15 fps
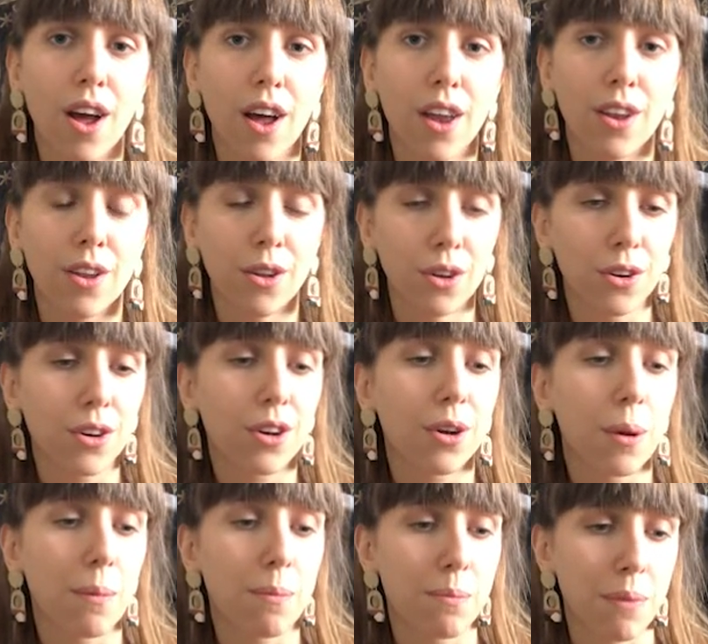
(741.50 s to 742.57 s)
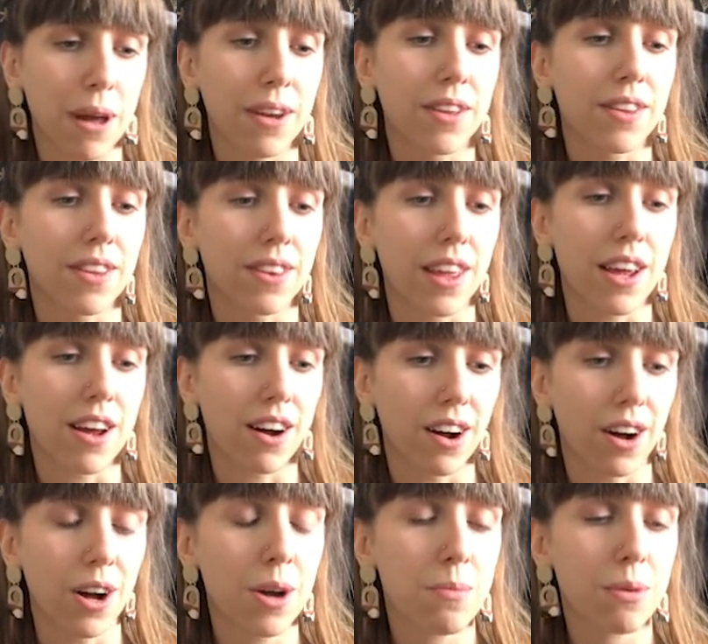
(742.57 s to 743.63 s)
look better than they
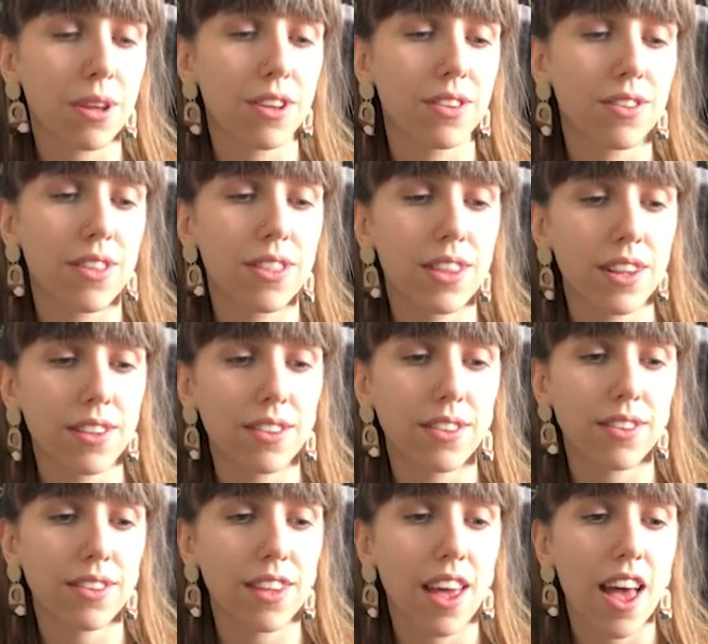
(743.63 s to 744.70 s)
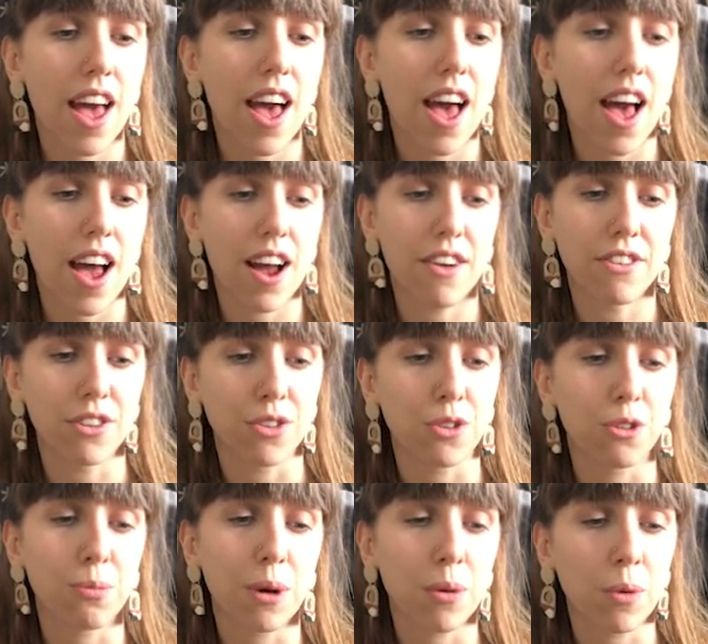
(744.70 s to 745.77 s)
are, because this hair is
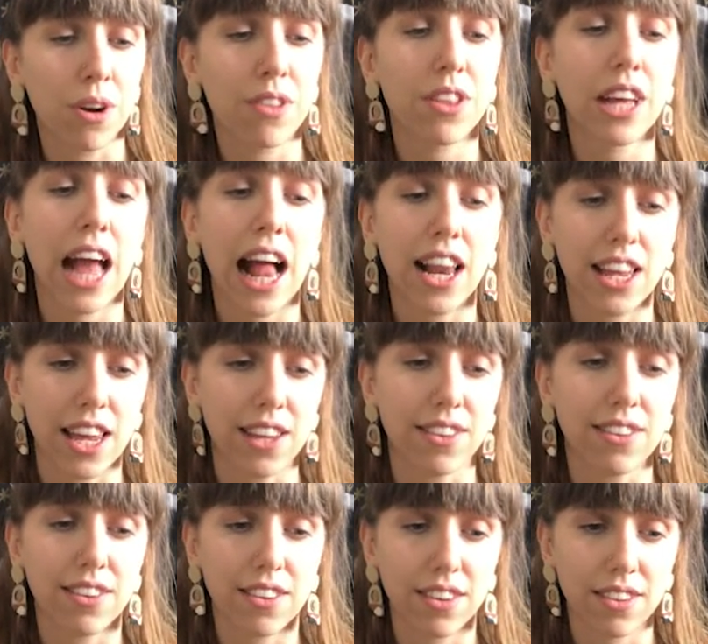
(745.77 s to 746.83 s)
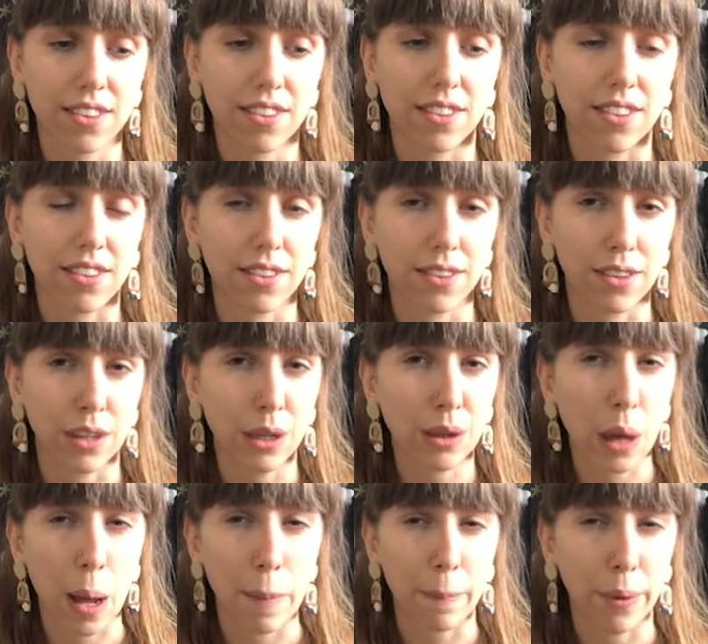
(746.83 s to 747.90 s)
used by one of the Caliente sisters.
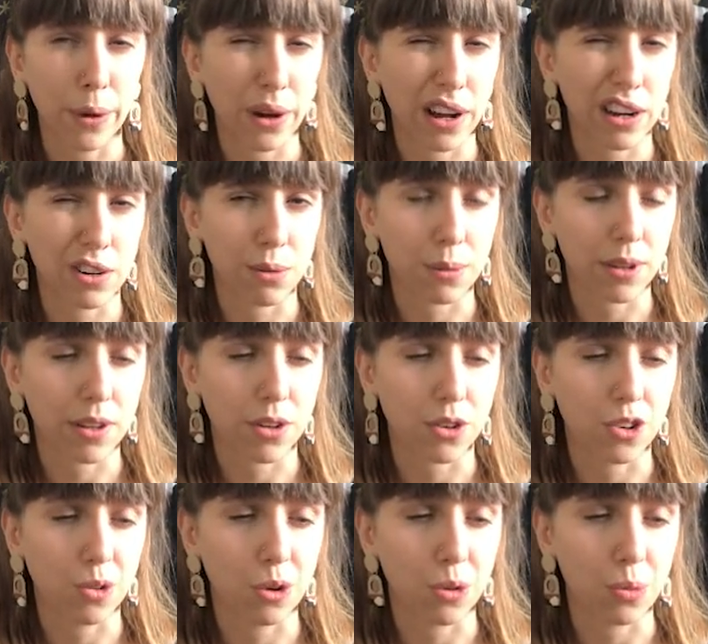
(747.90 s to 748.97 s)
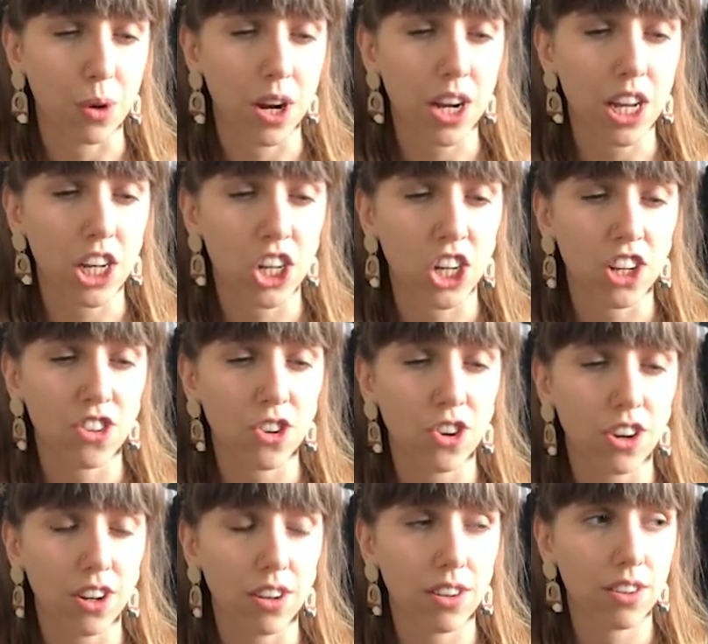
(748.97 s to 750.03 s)
I'm not 100% sure which one, and she's
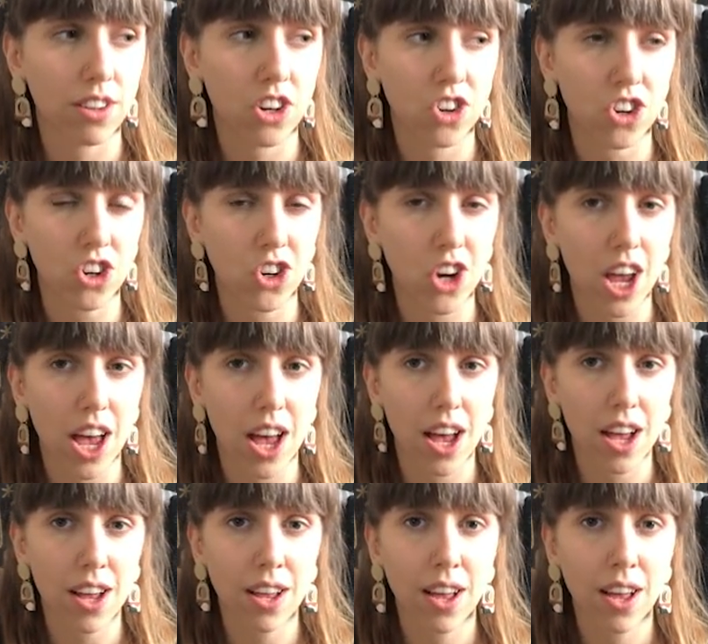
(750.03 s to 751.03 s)
got, is it ginger hair?